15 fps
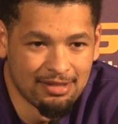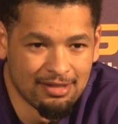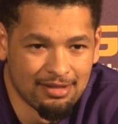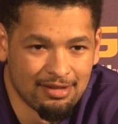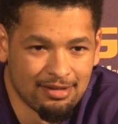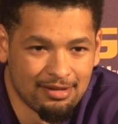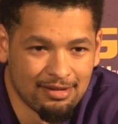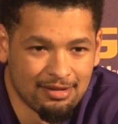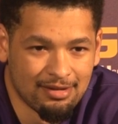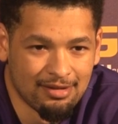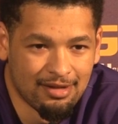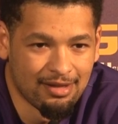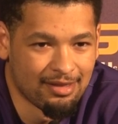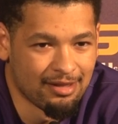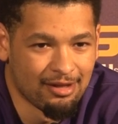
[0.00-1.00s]

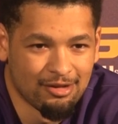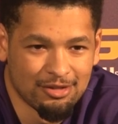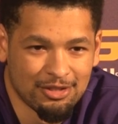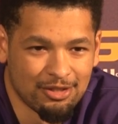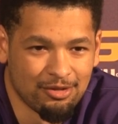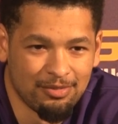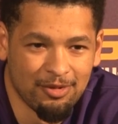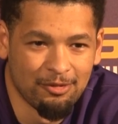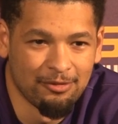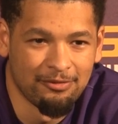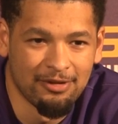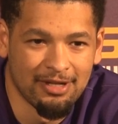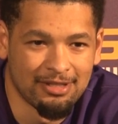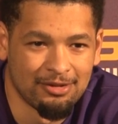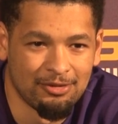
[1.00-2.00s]
I think I'll still be
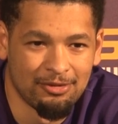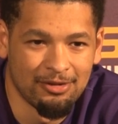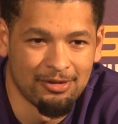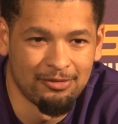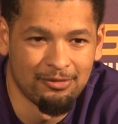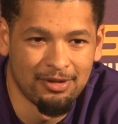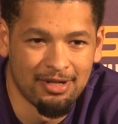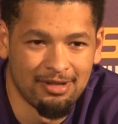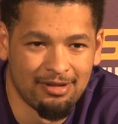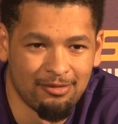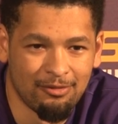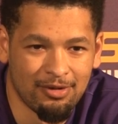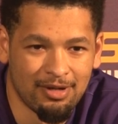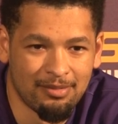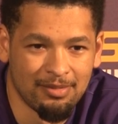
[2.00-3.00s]
reflecting on it
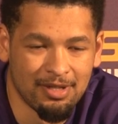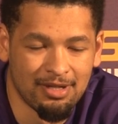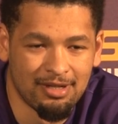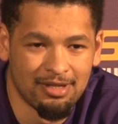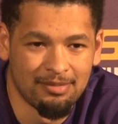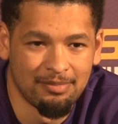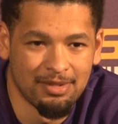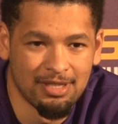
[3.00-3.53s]
when I'm done.